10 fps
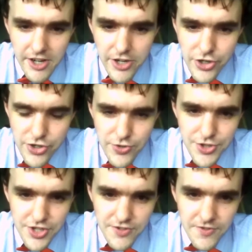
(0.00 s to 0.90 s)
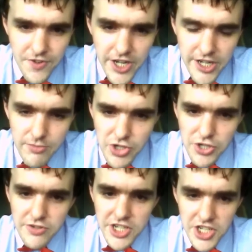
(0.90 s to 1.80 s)
short of
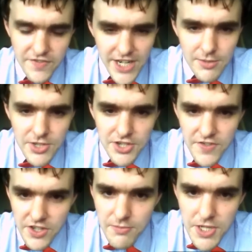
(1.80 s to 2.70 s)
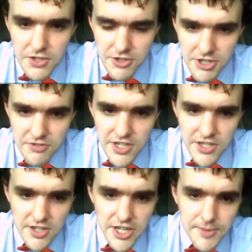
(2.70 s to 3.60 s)
Turing's development of the computer
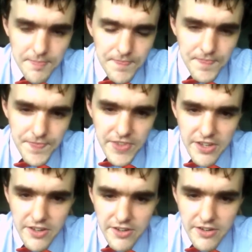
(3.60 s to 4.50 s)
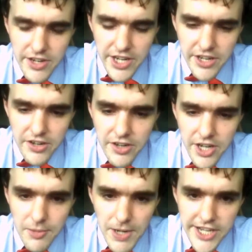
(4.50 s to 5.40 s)
in
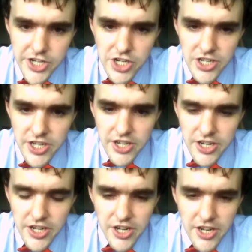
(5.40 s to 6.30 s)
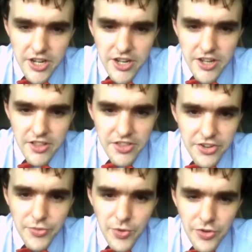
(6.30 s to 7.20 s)
Bletchley,
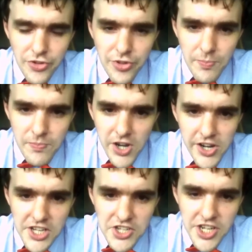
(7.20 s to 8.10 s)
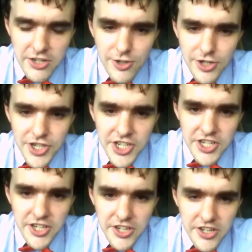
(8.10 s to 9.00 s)
this was the highest
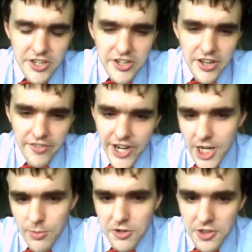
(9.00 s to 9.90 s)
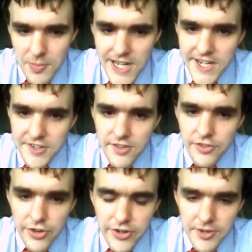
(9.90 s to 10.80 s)
technology available on the planet at
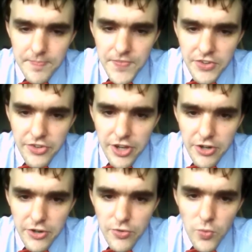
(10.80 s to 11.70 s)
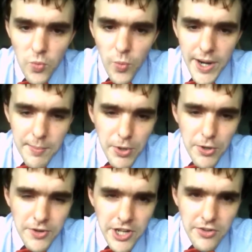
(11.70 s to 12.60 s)
the time. So when
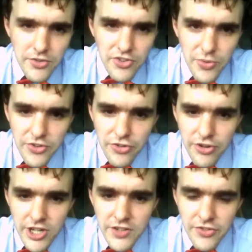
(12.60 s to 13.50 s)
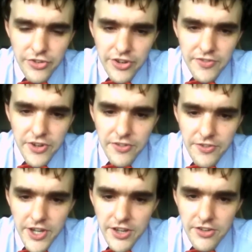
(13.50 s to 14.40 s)
Bond goes into its kind of sci-fi
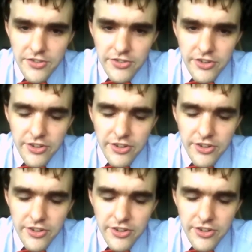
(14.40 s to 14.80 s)
phase,